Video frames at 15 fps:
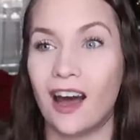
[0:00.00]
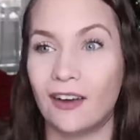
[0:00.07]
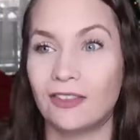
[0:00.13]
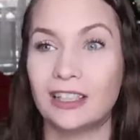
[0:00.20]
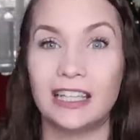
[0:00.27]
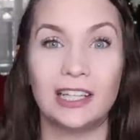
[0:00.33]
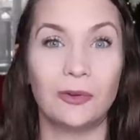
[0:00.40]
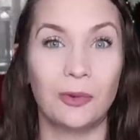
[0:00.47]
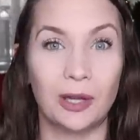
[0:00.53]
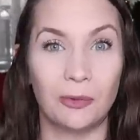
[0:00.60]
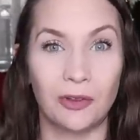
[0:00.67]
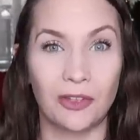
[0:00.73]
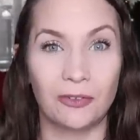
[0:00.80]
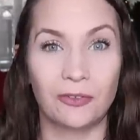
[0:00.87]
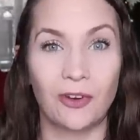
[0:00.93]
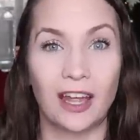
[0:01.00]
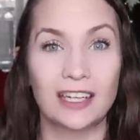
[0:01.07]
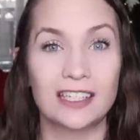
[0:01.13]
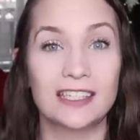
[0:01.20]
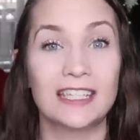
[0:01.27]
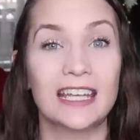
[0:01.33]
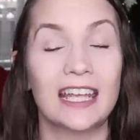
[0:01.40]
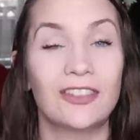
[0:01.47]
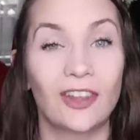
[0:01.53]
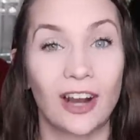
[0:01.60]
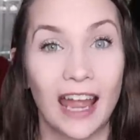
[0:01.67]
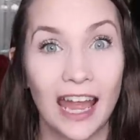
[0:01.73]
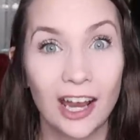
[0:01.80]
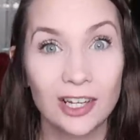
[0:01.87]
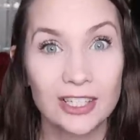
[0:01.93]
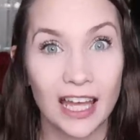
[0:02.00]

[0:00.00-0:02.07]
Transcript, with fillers: Avelina went with a friend to get their hair